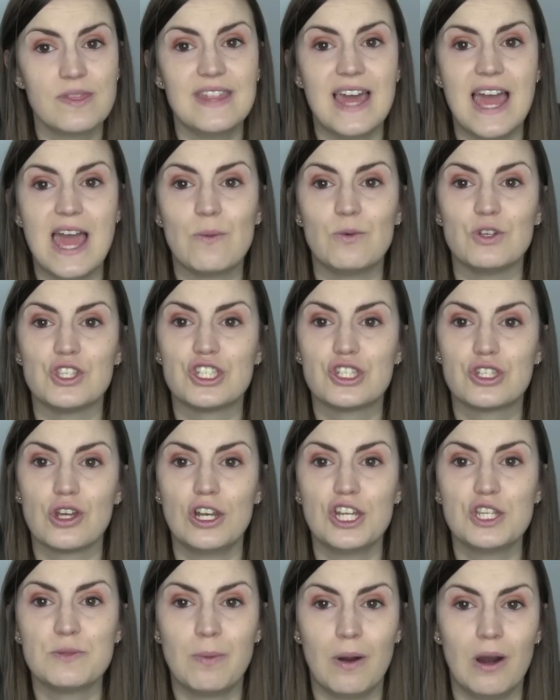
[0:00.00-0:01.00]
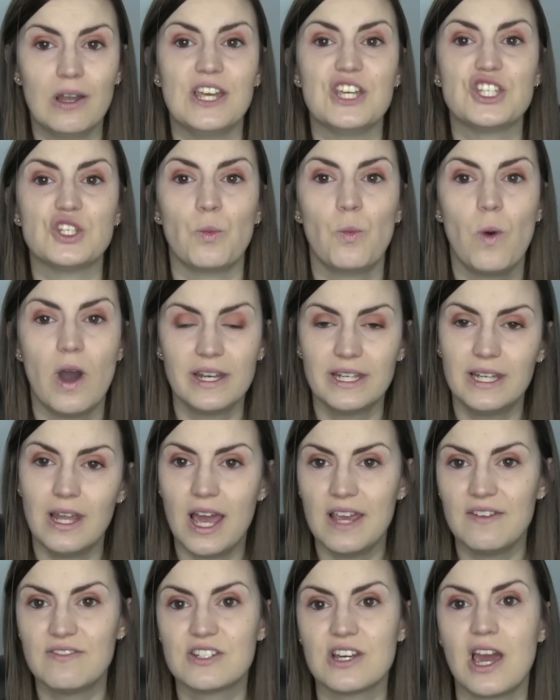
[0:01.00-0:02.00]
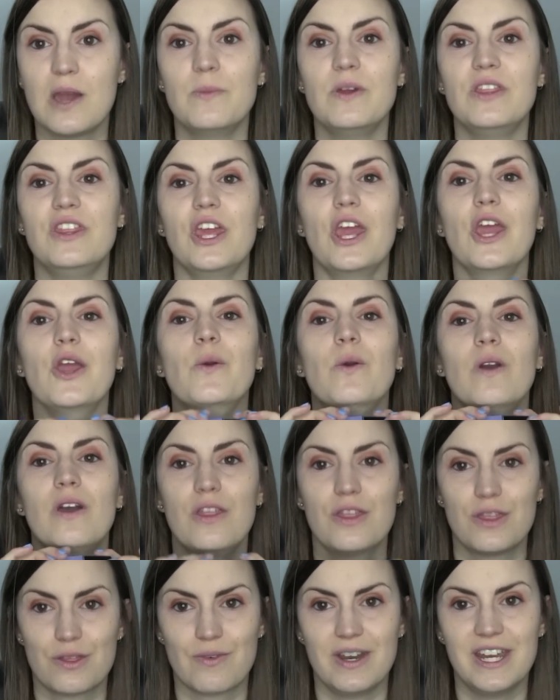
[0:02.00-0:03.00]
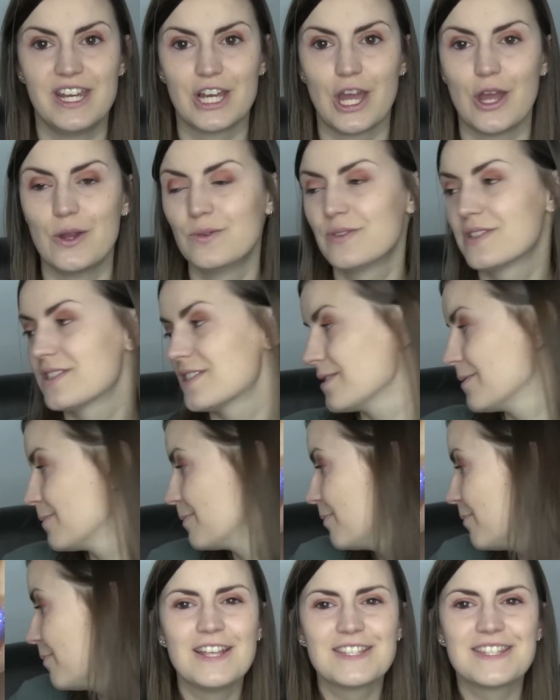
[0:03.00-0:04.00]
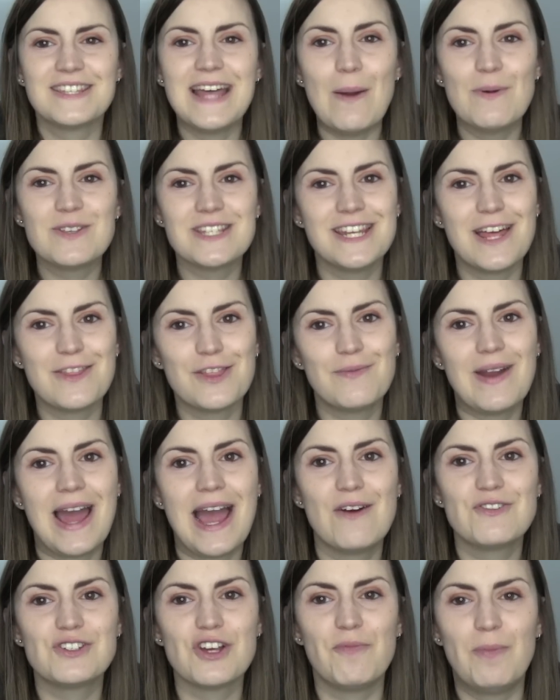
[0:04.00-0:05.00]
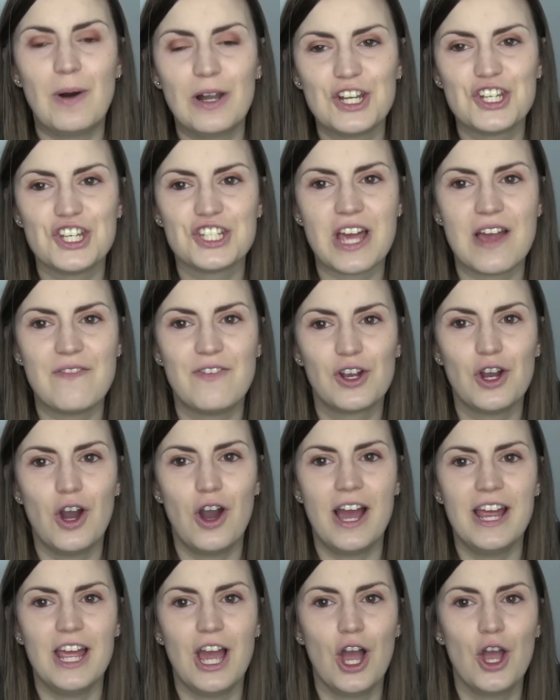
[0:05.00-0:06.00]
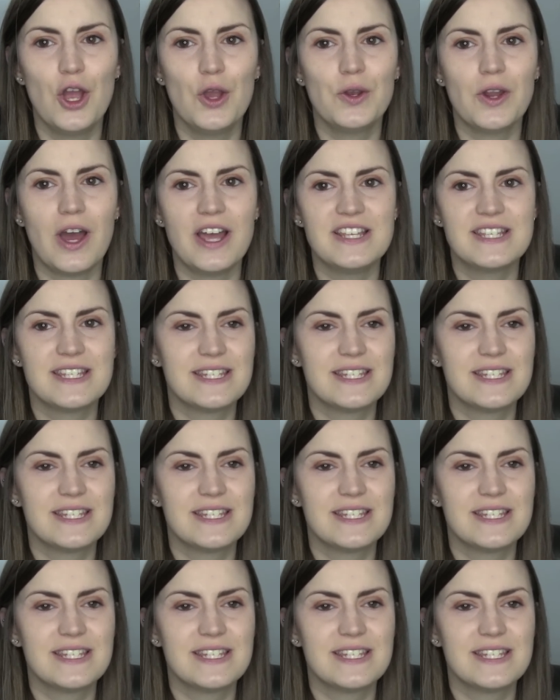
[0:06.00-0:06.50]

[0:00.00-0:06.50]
one there was Dollish Polish, One Lifetime With You, 3 coats. So that was another round of polishes I forgot I own. I